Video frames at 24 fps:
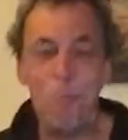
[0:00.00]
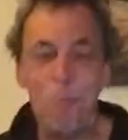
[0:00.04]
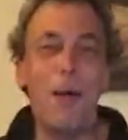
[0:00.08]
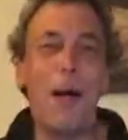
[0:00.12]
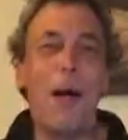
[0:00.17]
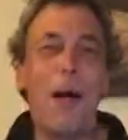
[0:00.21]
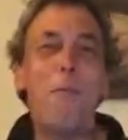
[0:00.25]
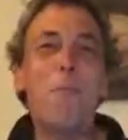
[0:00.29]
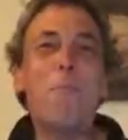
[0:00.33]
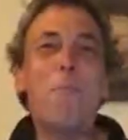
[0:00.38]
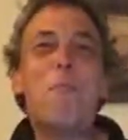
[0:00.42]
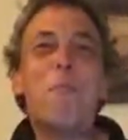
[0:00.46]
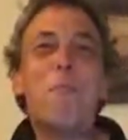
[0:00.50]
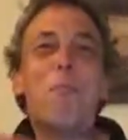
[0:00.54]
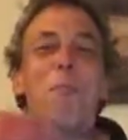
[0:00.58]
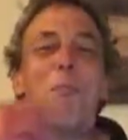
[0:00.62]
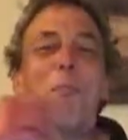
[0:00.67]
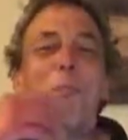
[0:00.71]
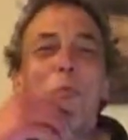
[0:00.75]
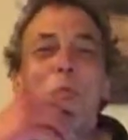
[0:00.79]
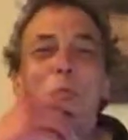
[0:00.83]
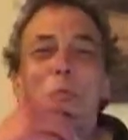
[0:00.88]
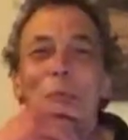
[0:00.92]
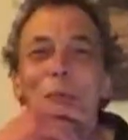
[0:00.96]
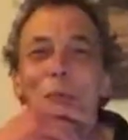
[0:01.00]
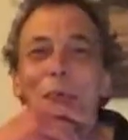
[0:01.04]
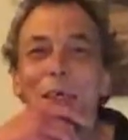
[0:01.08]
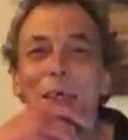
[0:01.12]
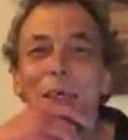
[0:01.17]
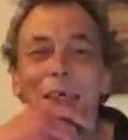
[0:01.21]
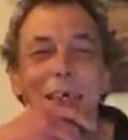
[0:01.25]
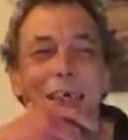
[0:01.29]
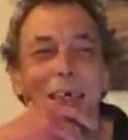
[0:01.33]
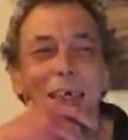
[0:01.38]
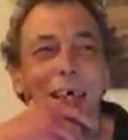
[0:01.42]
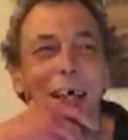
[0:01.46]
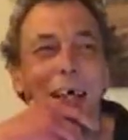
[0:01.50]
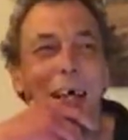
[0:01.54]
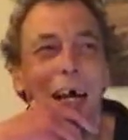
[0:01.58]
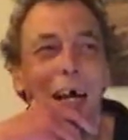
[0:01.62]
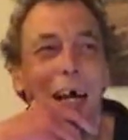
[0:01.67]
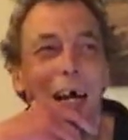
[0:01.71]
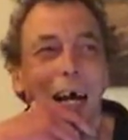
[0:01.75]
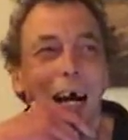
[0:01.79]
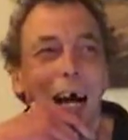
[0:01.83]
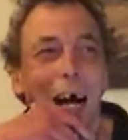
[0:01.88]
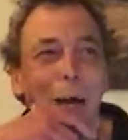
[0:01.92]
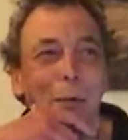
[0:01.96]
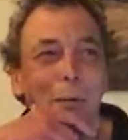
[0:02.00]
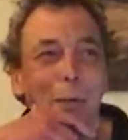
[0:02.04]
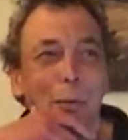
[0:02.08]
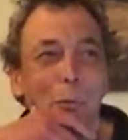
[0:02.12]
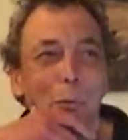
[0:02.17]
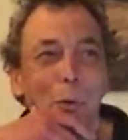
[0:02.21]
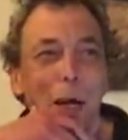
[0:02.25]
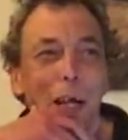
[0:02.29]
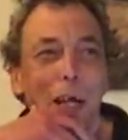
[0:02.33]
But, I mean,